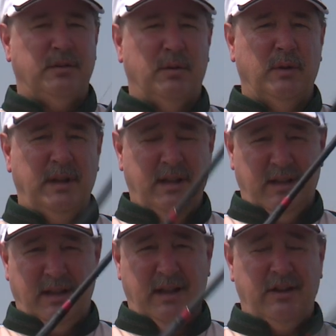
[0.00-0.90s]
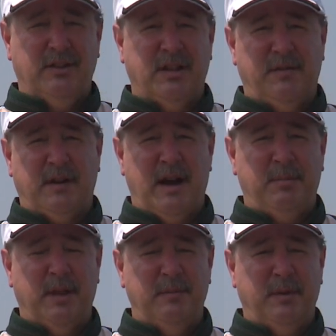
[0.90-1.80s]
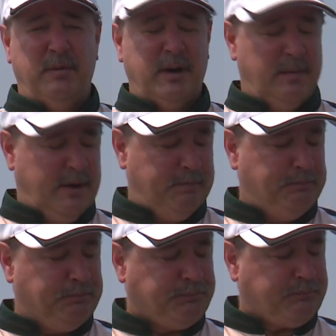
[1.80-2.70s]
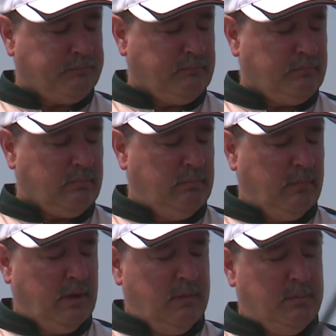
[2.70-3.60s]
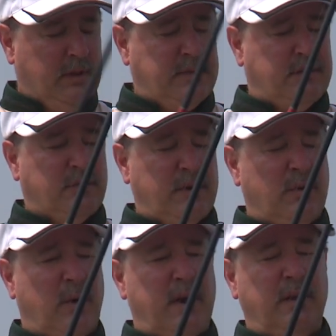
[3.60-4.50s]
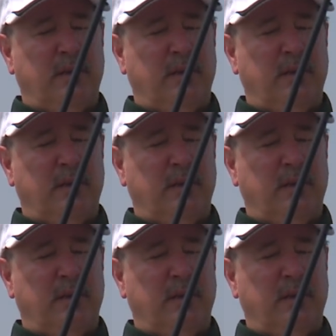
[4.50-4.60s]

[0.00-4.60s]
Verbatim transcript: So get yourself a couple of them and rig them up. But this is what you want to